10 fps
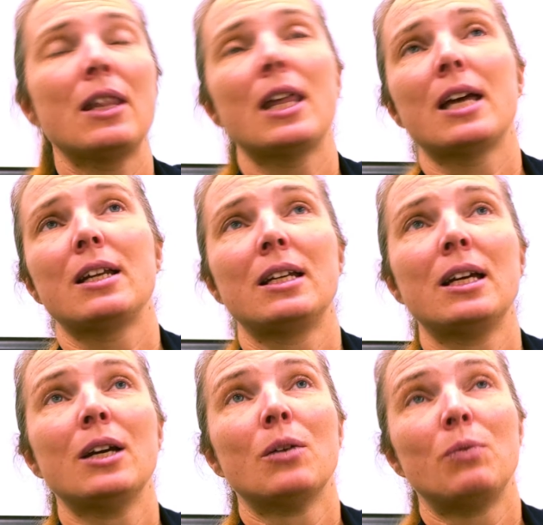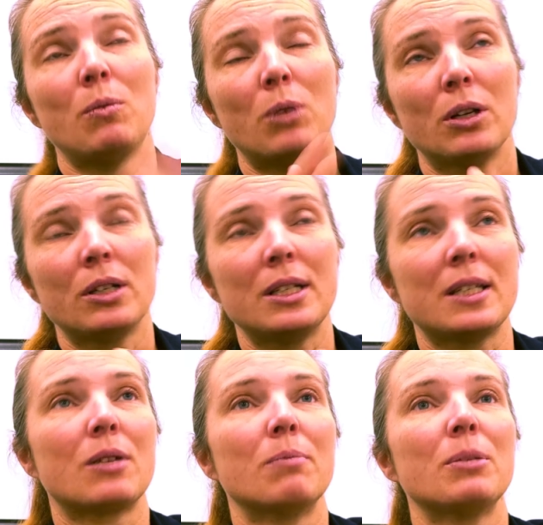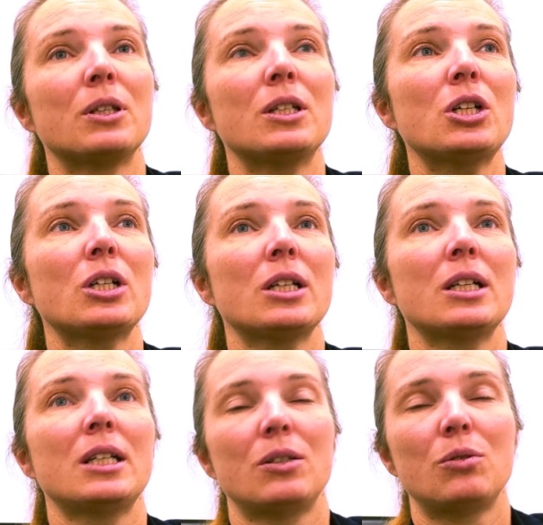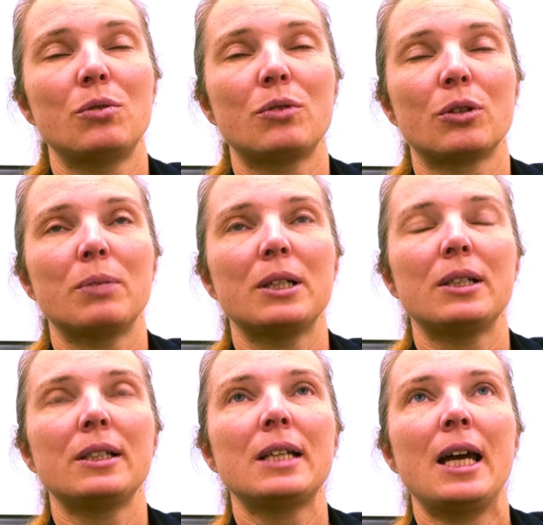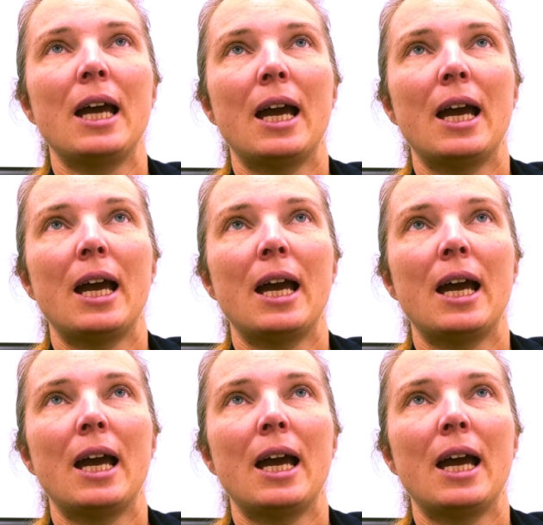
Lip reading: And then we won this competition and the roof got built.